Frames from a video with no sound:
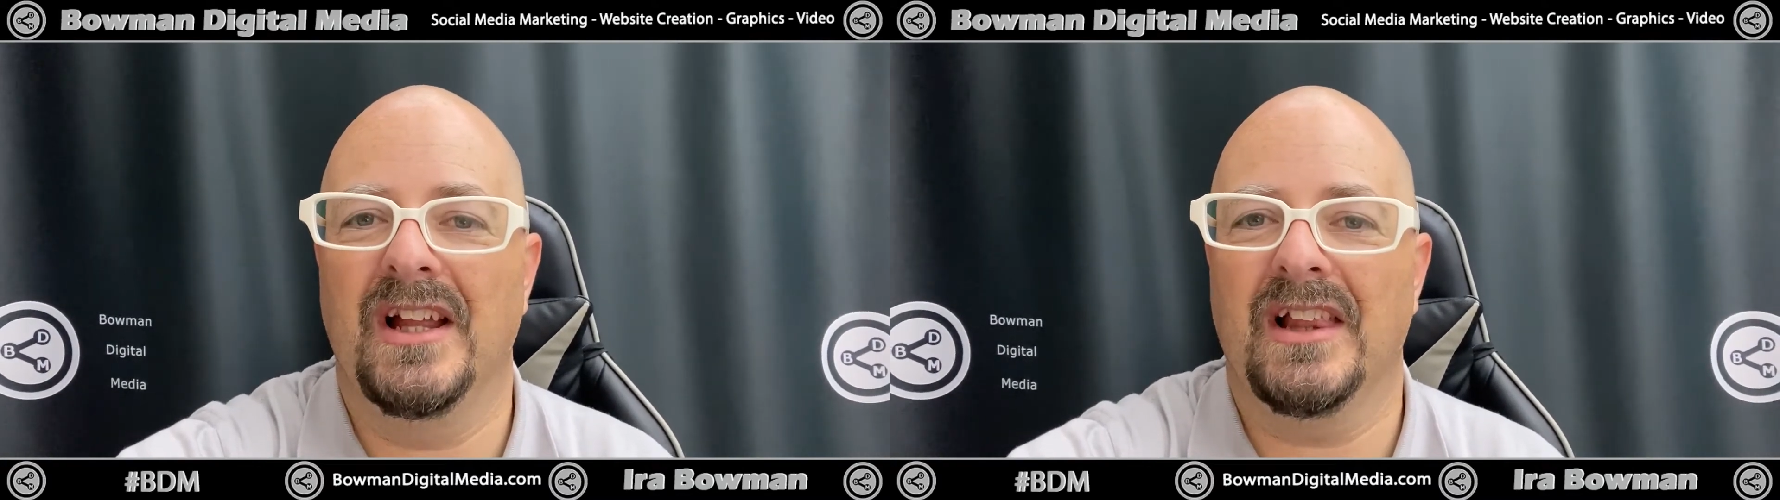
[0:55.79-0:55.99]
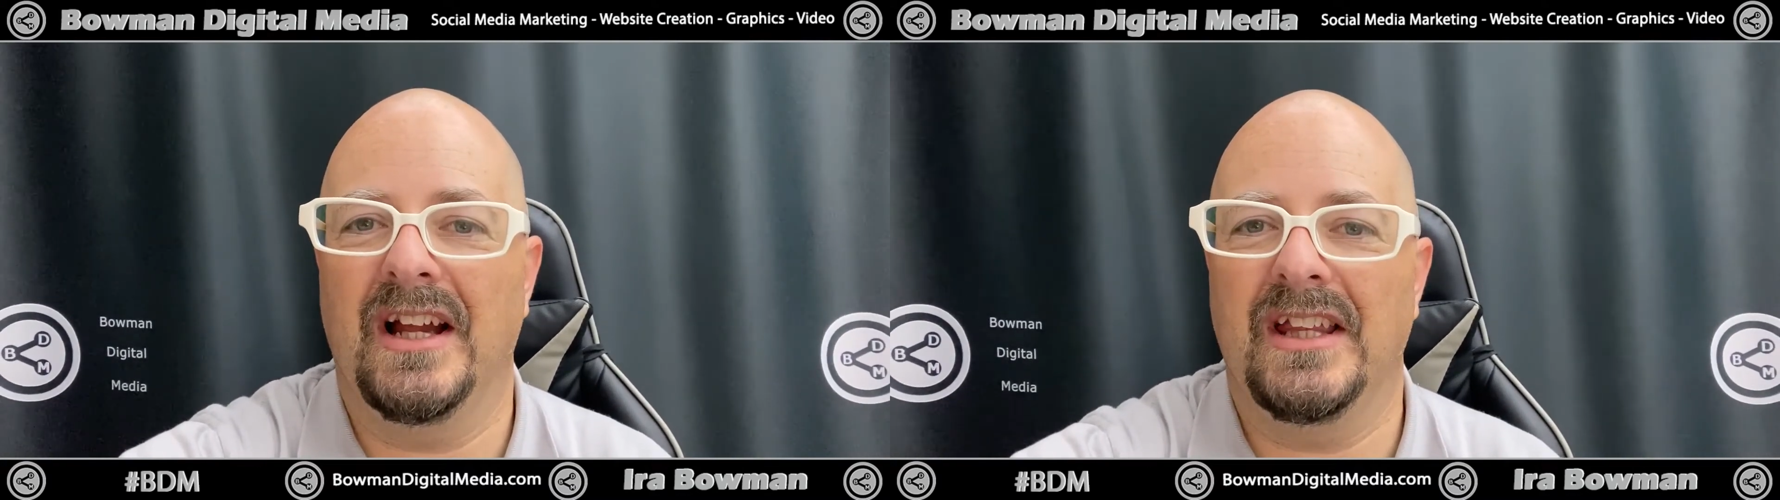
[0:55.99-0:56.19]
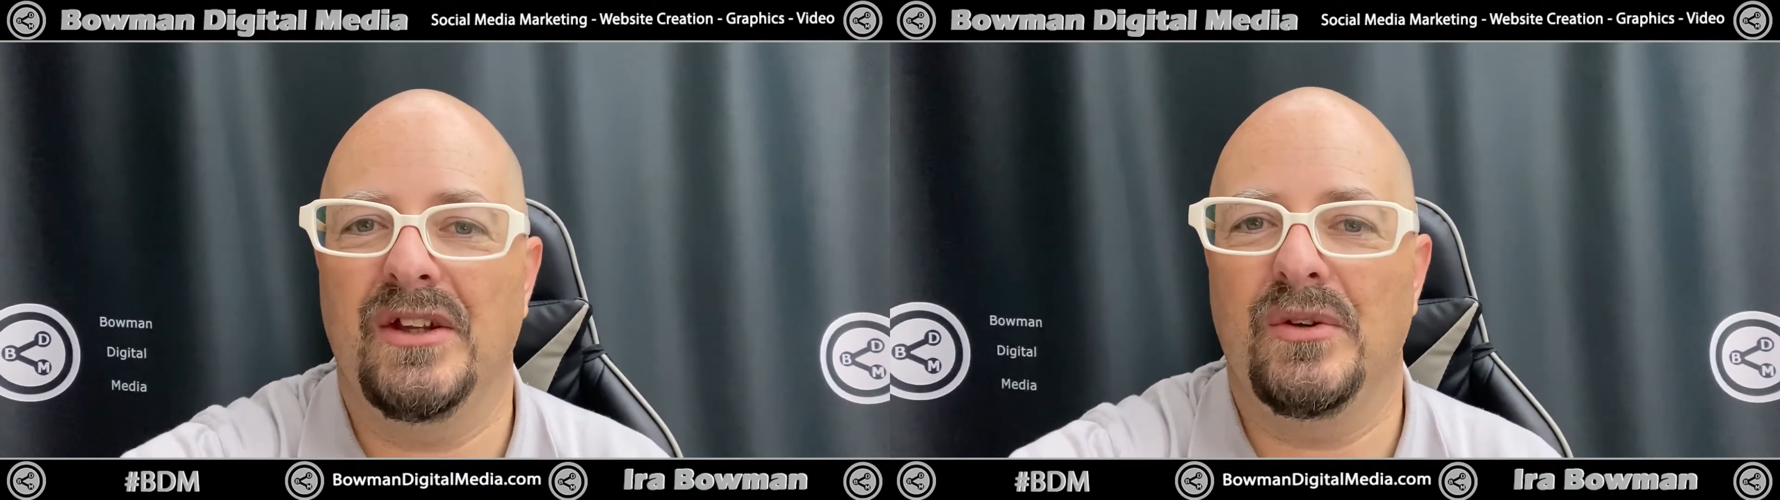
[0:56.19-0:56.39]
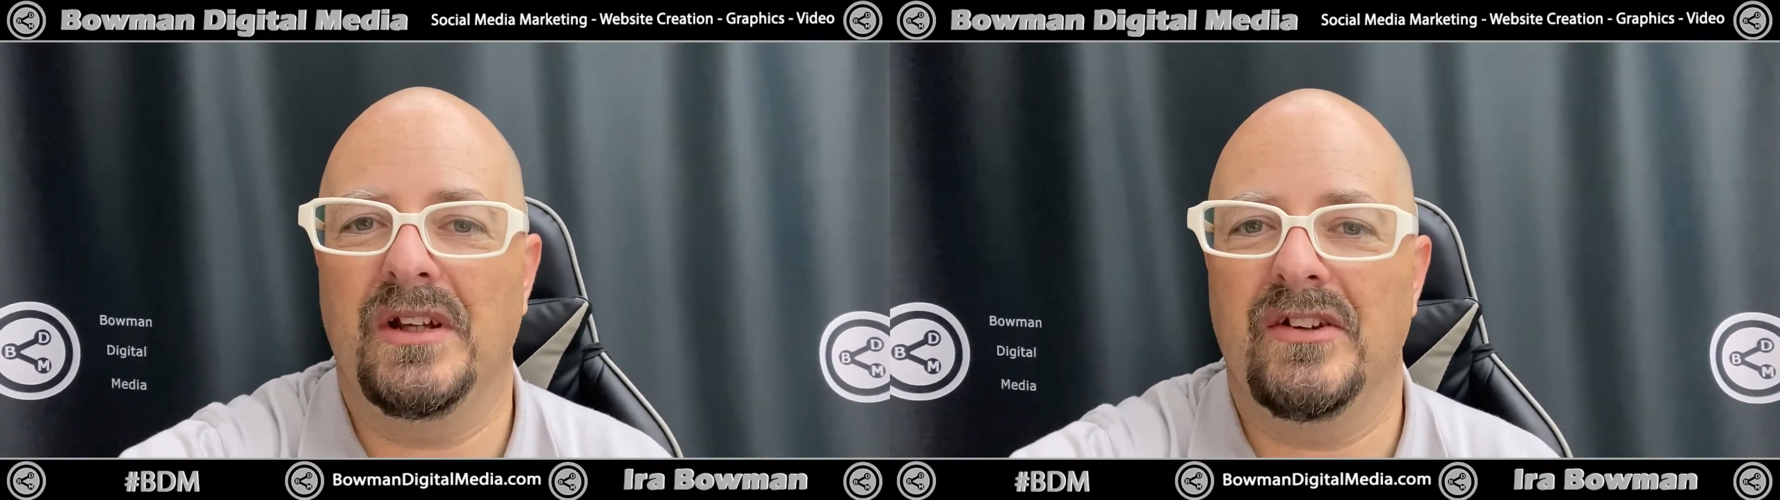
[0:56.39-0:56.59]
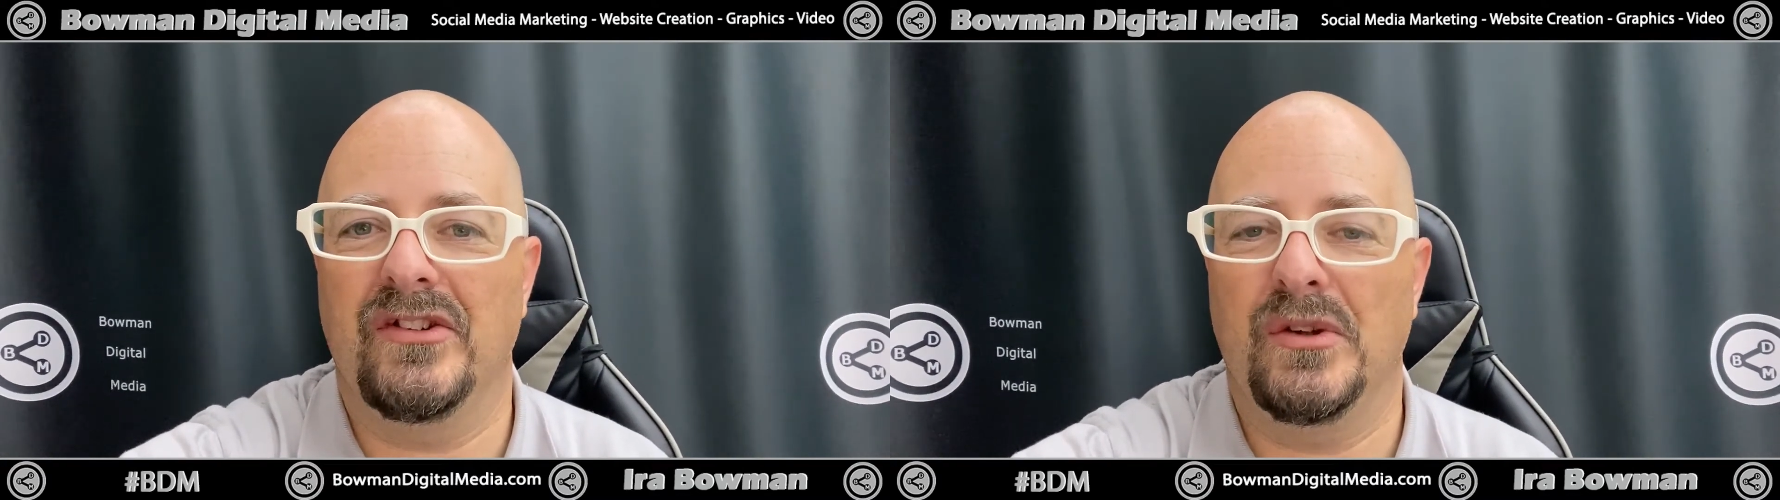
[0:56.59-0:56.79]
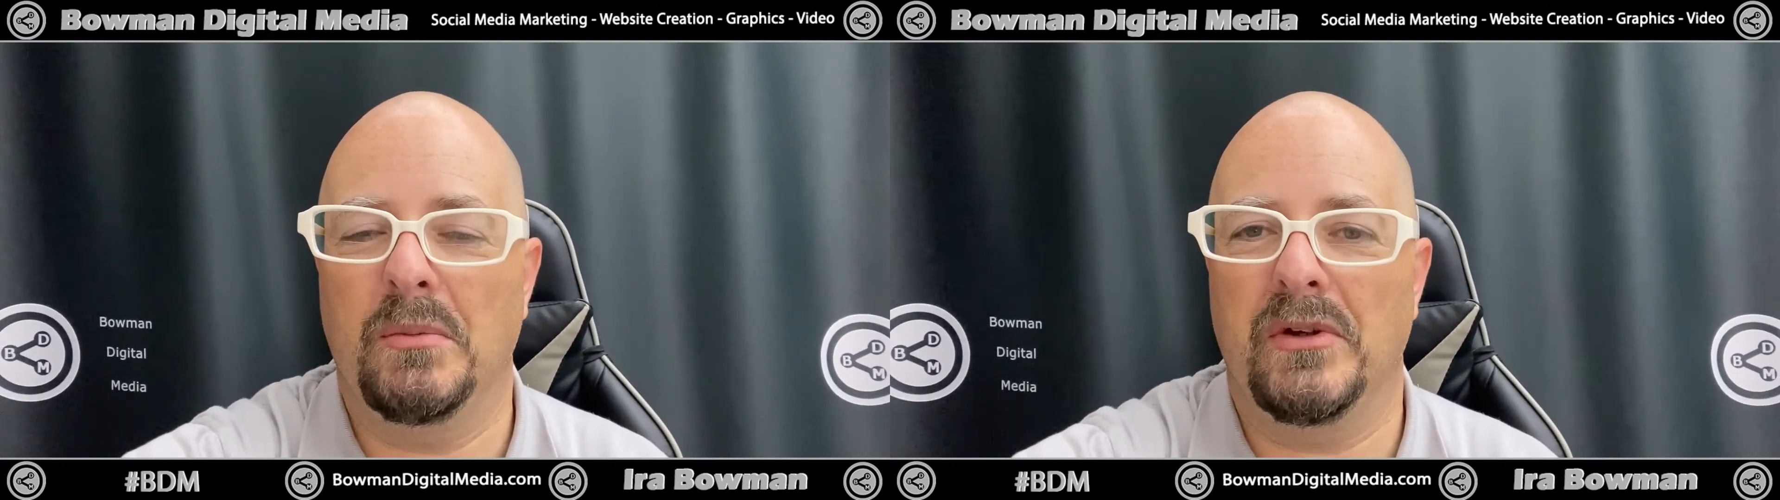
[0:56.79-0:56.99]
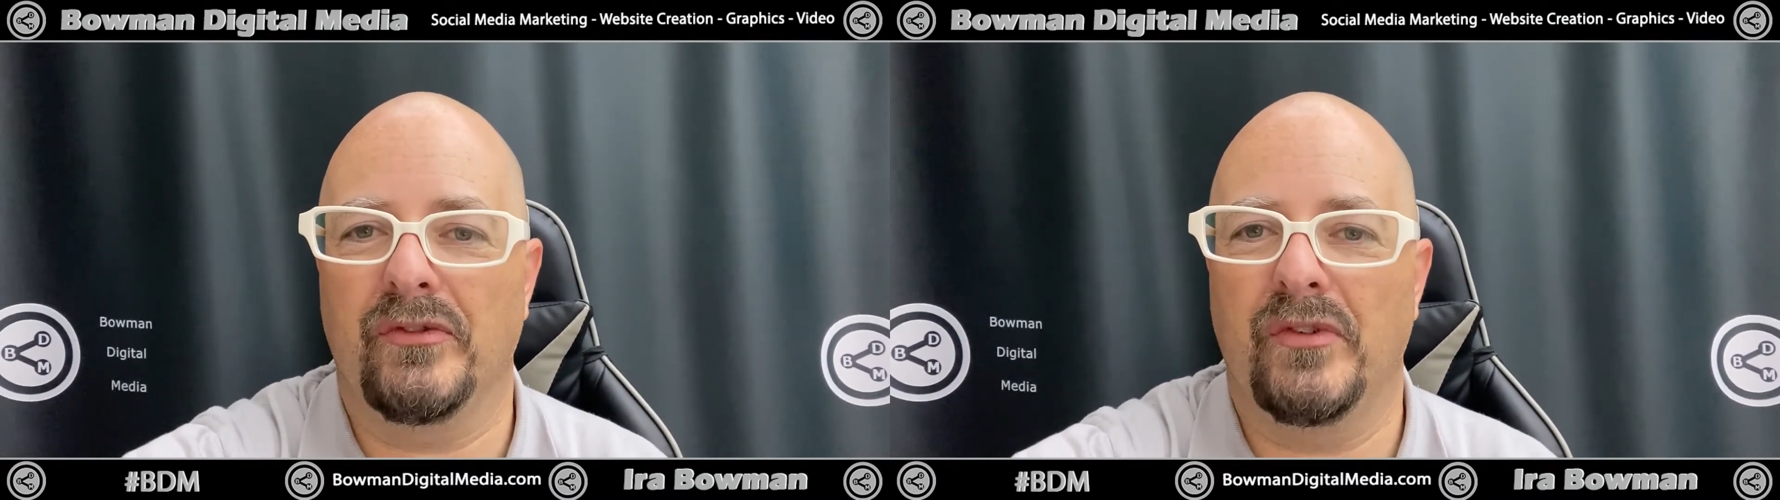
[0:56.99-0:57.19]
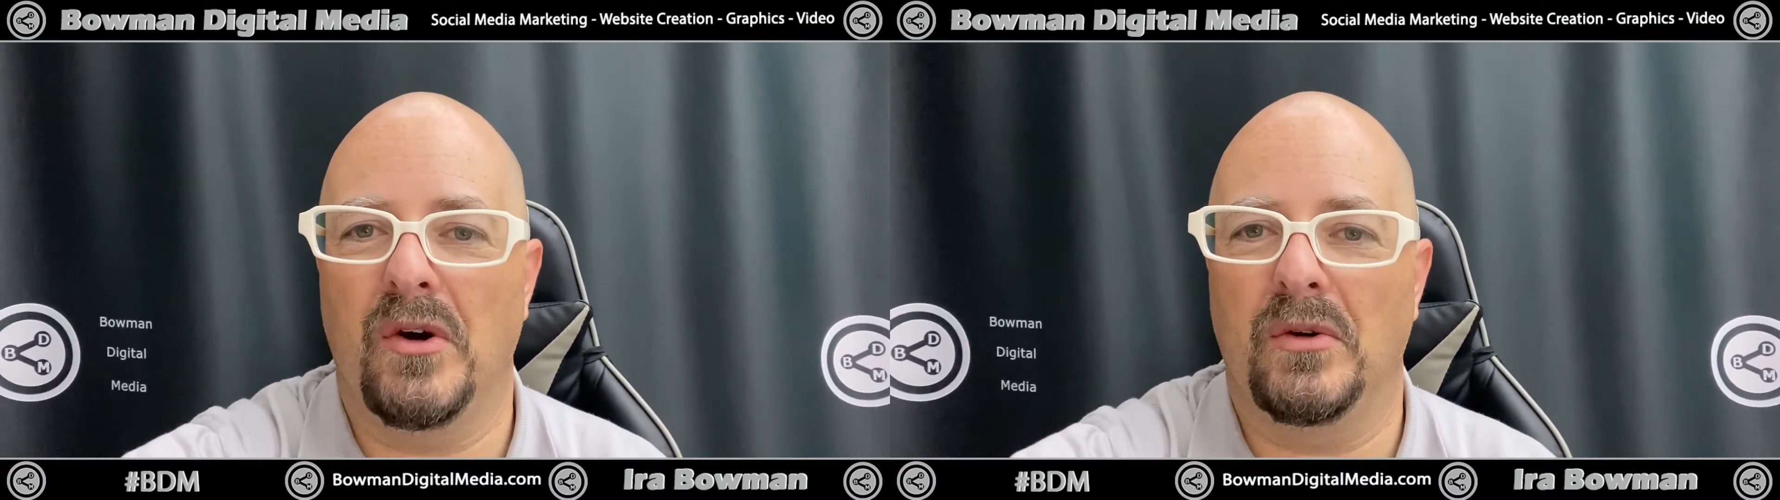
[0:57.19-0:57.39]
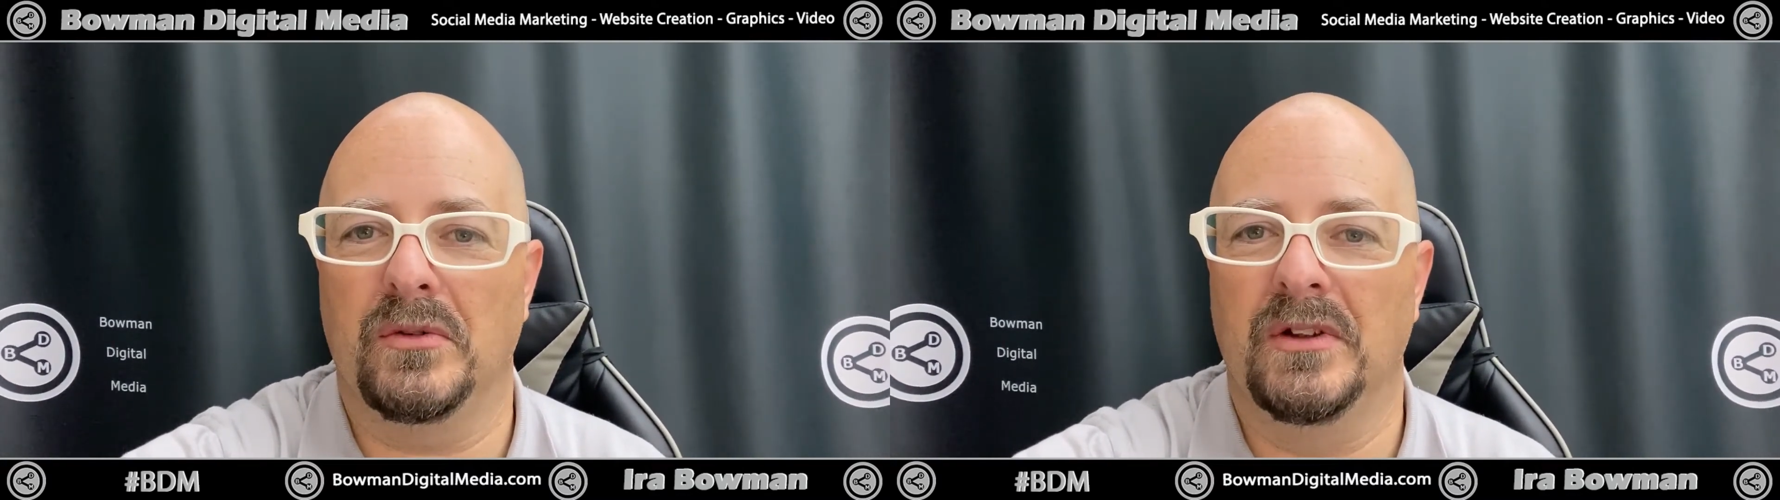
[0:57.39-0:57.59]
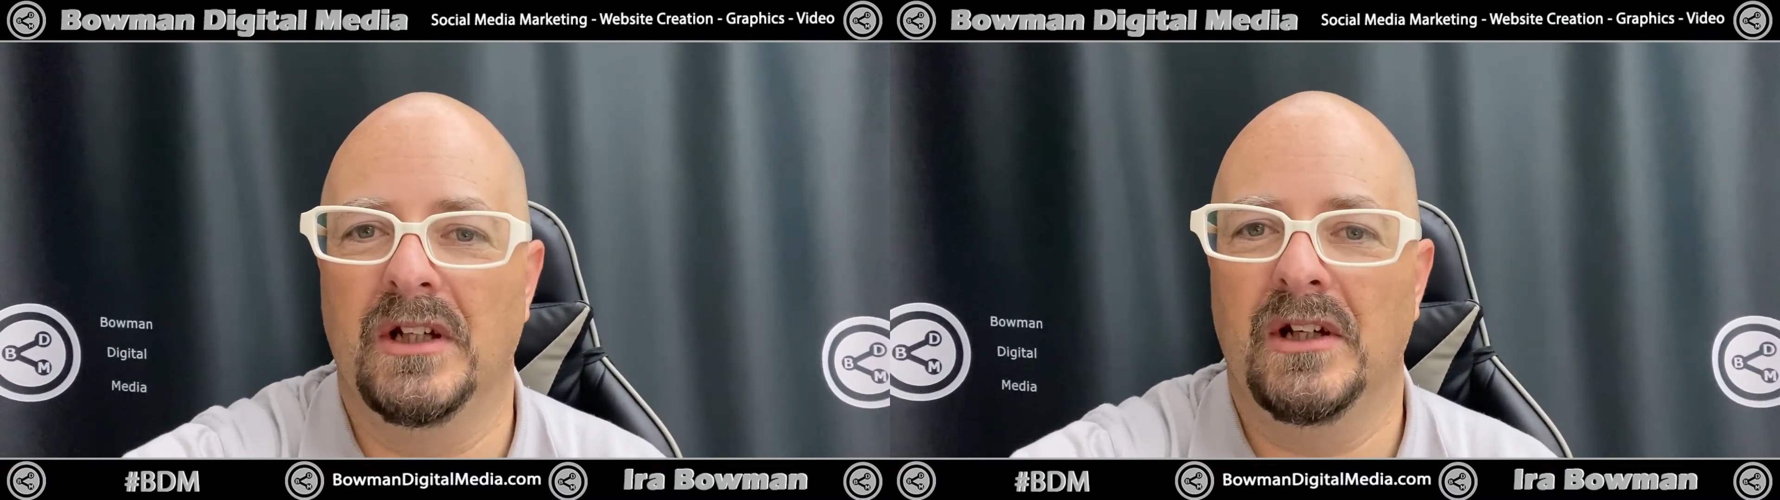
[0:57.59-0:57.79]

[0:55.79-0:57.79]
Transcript: like you consume your phone